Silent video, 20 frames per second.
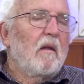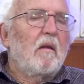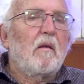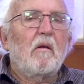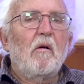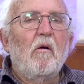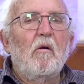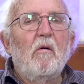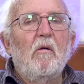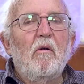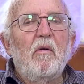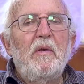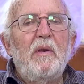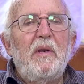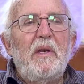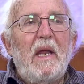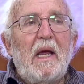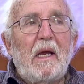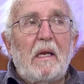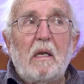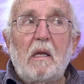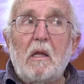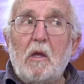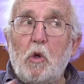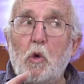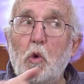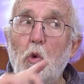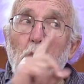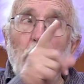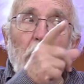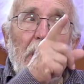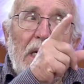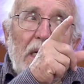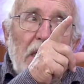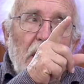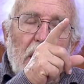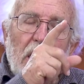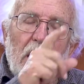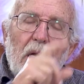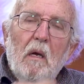So next 2
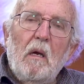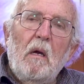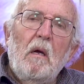weeks